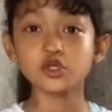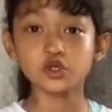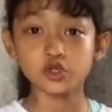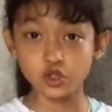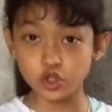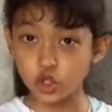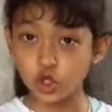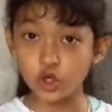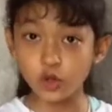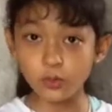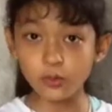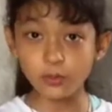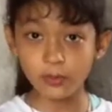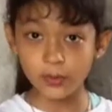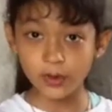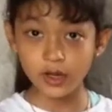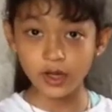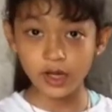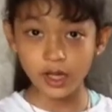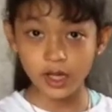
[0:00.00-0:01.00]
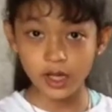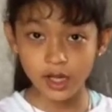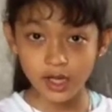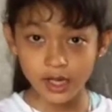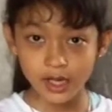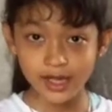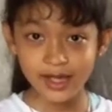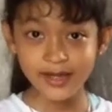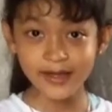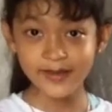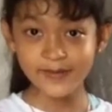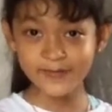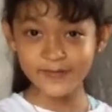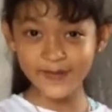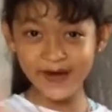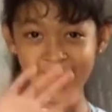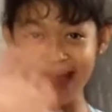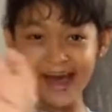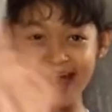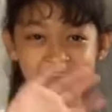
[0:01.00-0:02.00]
YouTube?
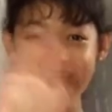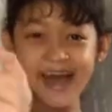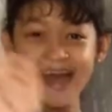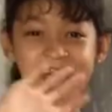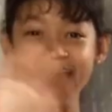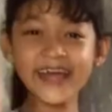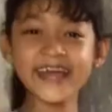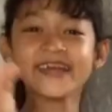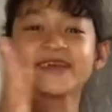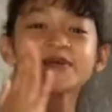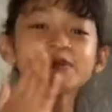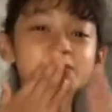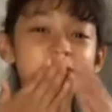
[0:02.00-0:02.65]
Bye.